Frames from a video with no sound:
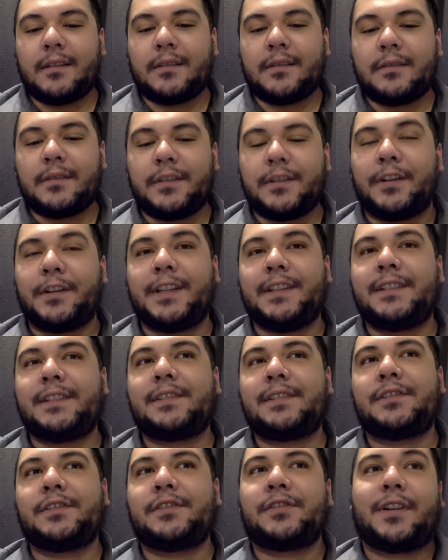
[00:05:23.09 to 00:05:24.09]
You know,
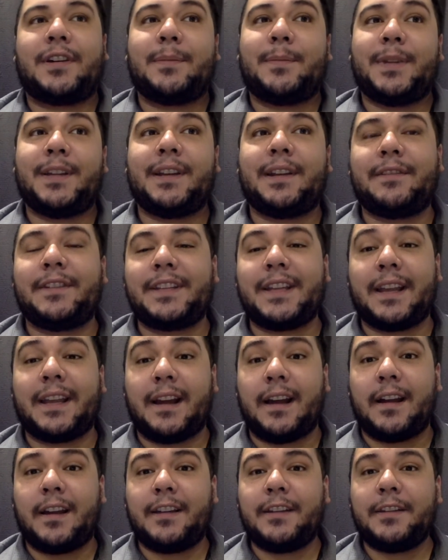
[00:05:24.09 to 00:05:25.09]
he's just trying to be an everyday
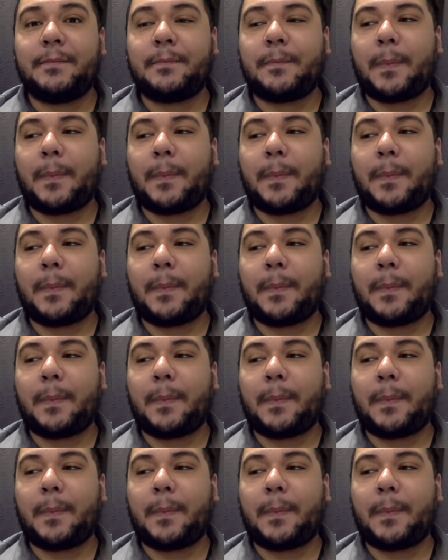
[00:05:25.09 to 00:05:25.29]
guy,